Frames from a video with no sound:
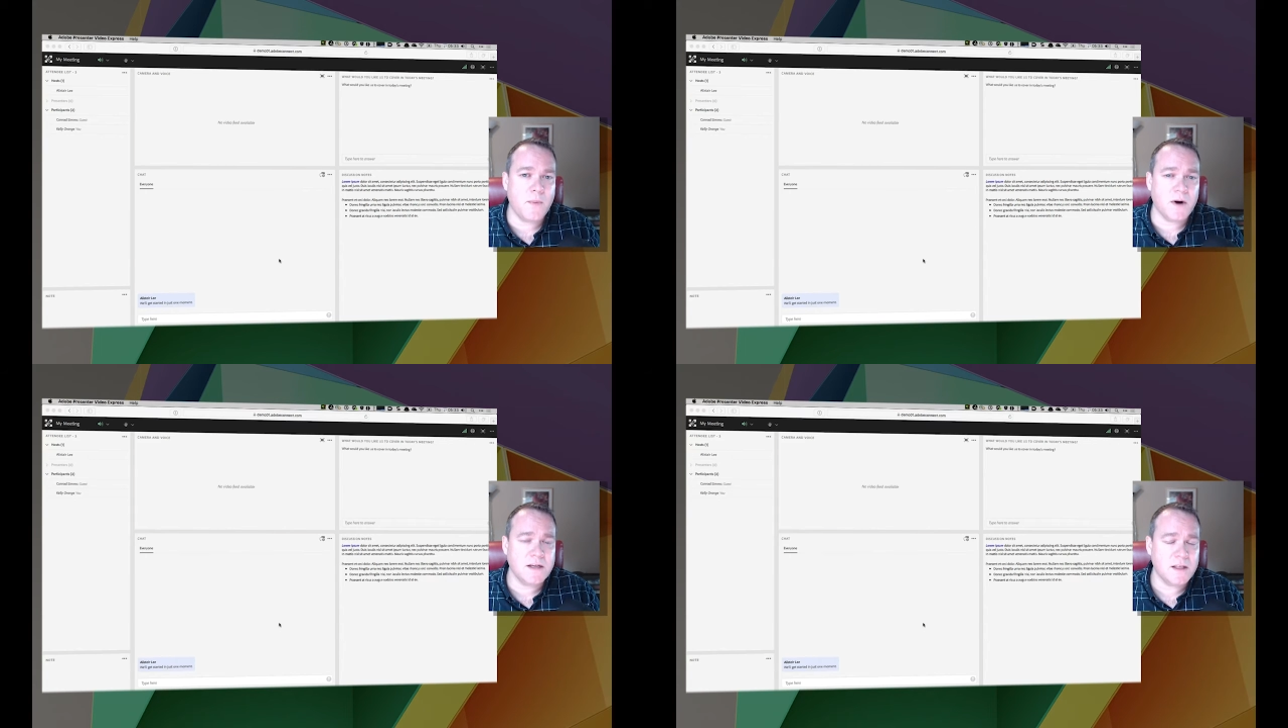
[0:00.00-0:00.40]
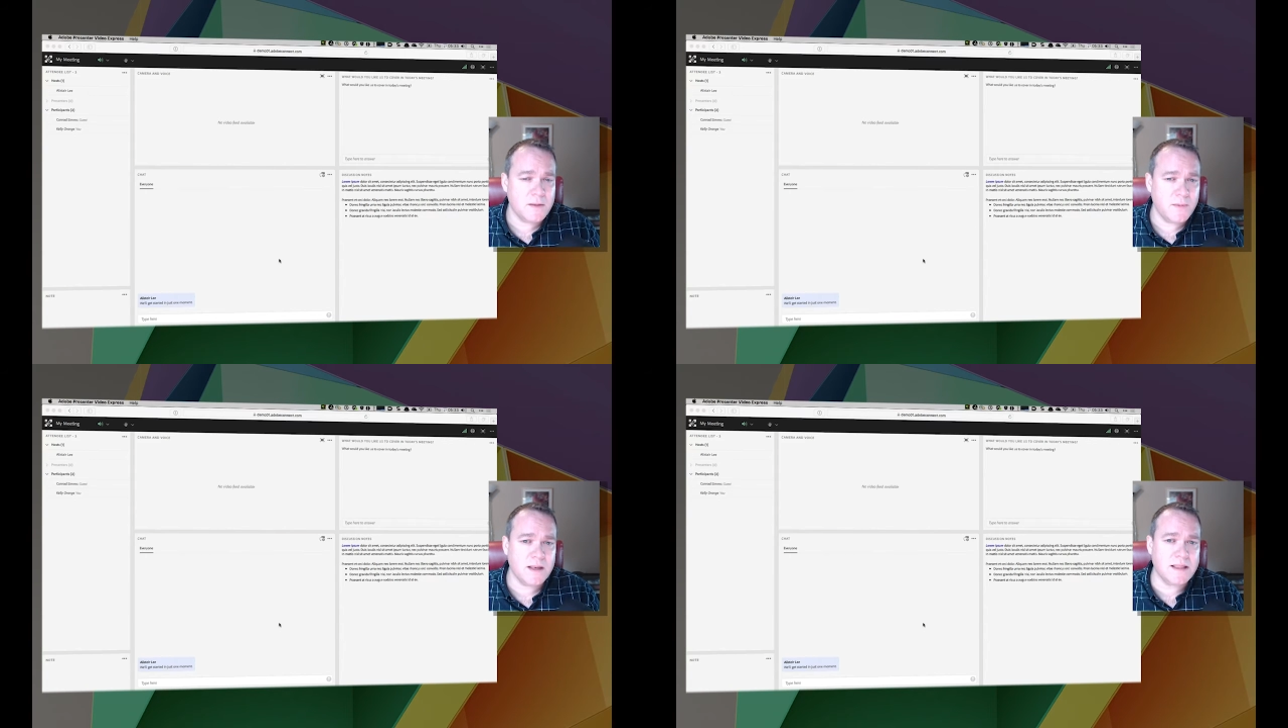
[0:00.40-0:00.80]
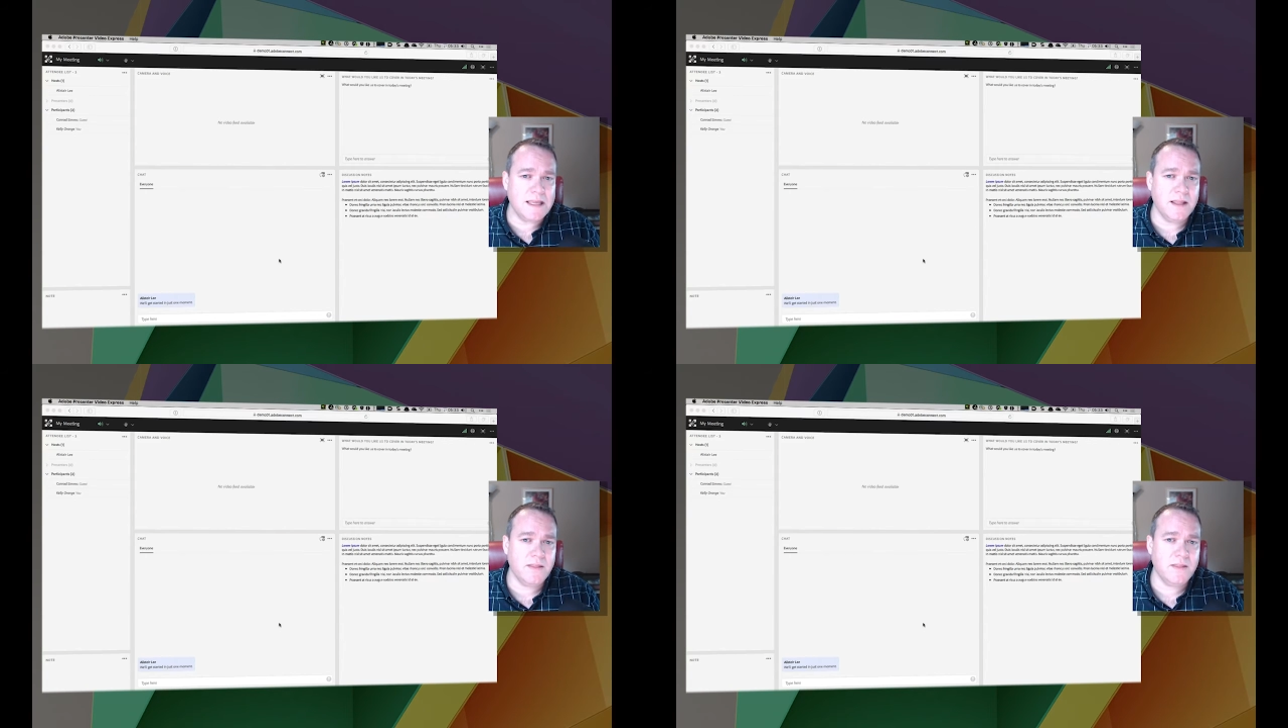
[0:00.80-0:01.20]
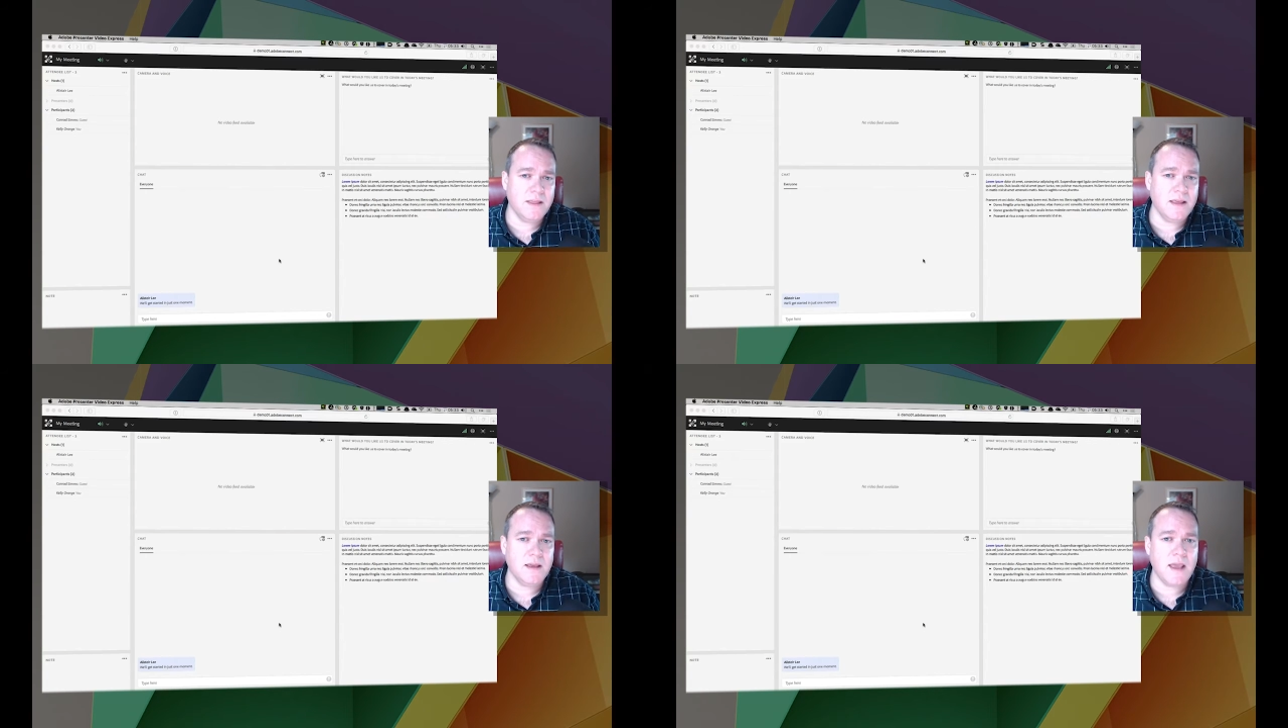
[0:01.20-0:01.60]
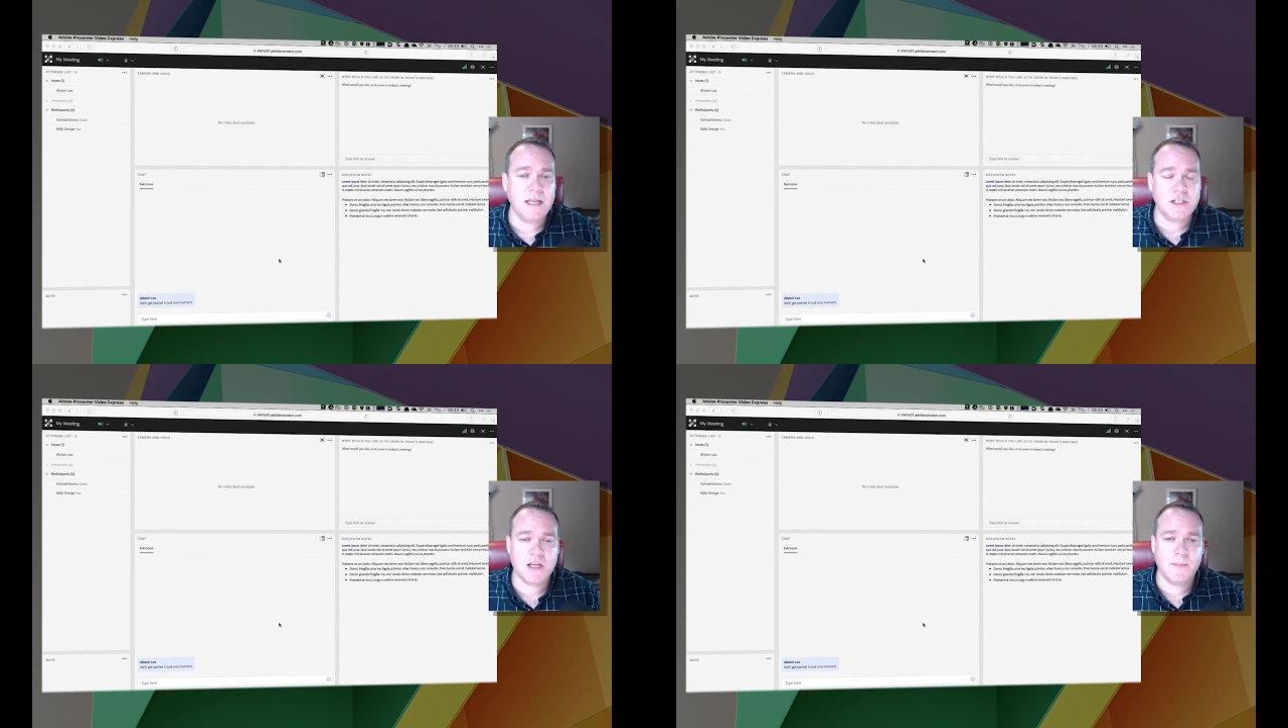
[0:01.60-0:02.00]
participants in the
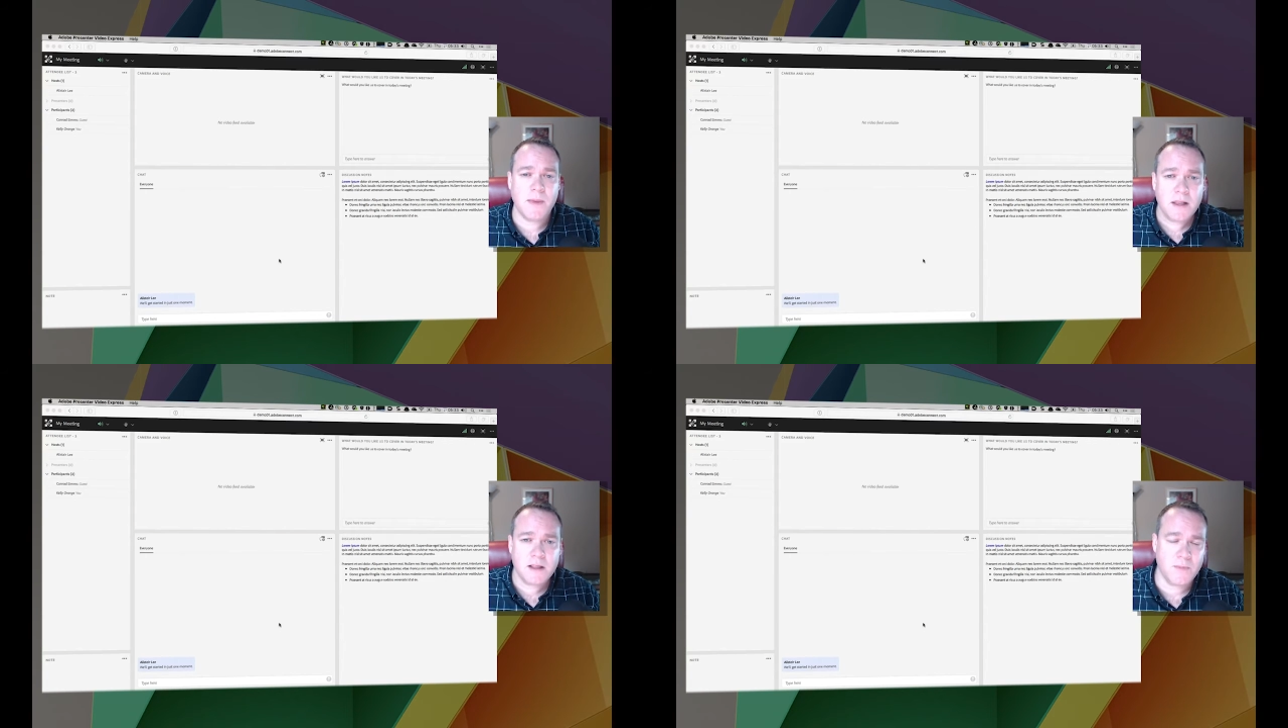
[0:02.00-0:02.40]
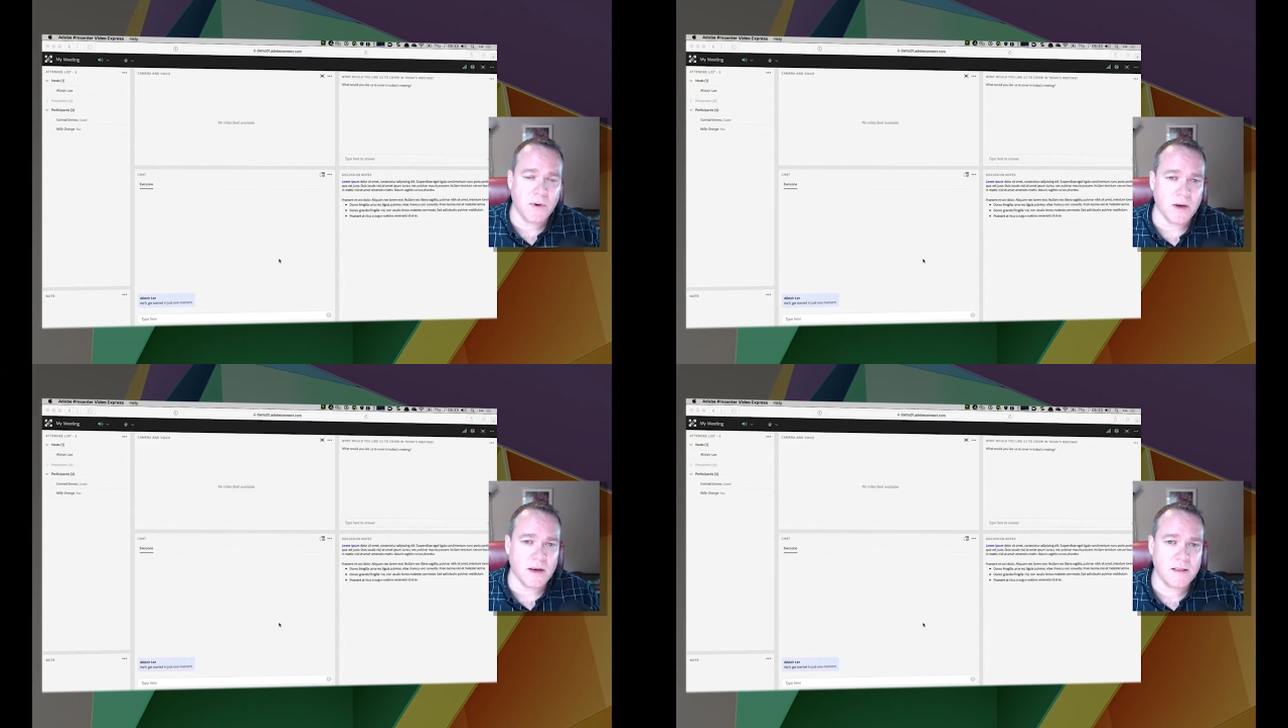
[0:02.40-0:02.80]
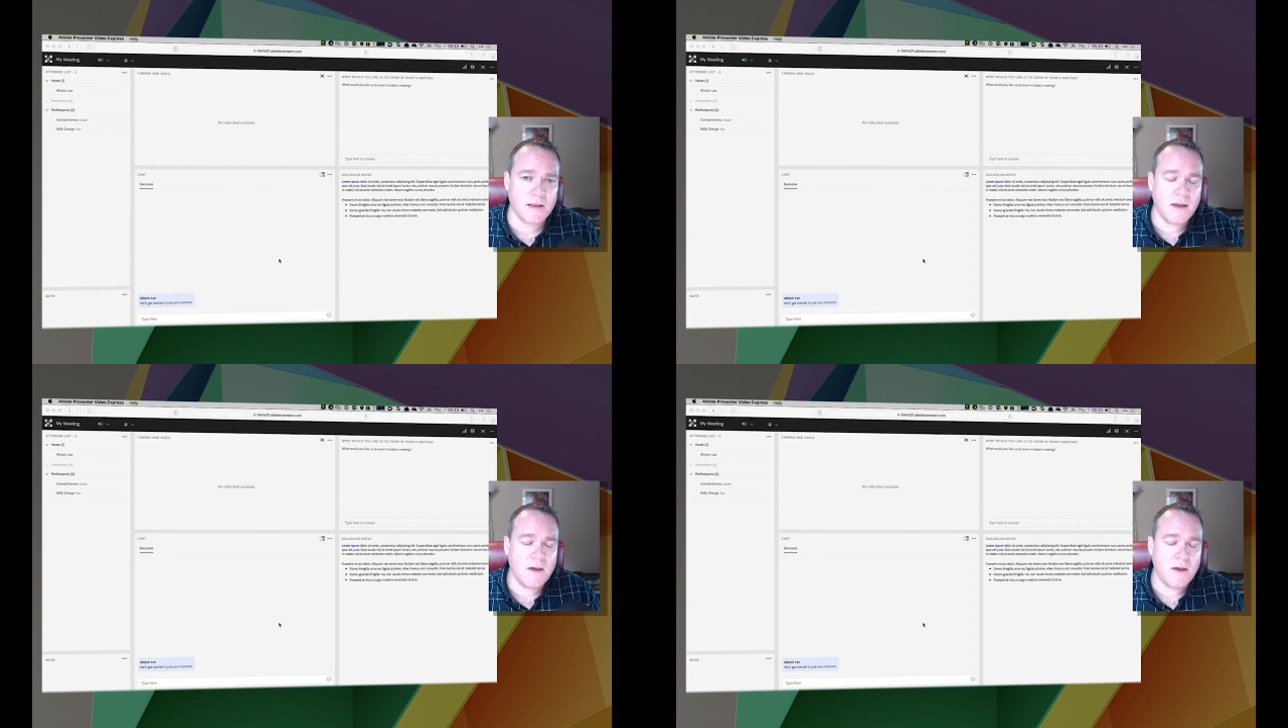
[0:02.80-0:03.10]
HTML experience